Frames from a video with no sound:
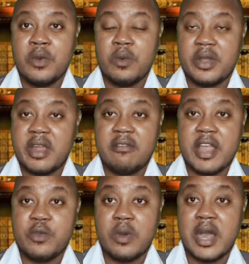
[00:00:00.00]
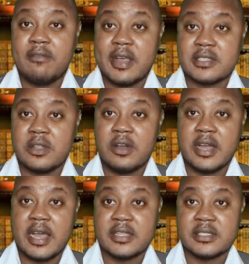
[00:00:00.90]
whatever you have, as long
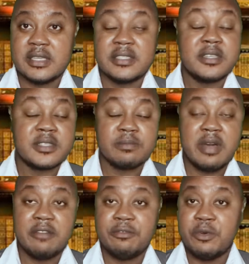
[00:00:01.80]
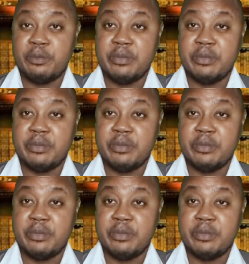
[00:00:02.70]
as it's a smartphone,